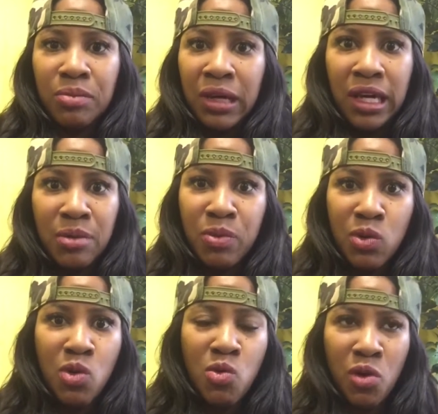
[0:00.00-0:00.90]

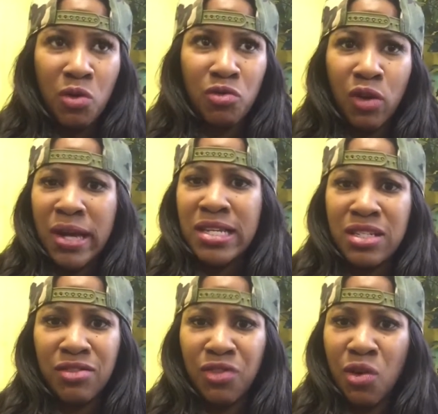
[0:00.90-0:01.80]
people who were raised
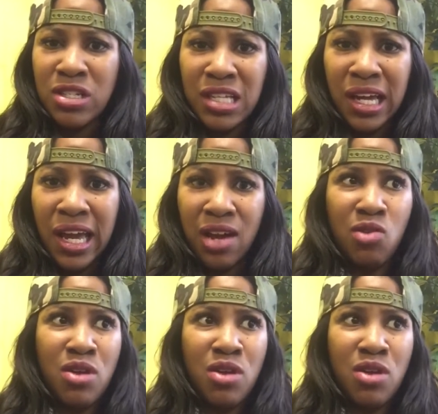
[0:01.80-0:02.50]
in foster care,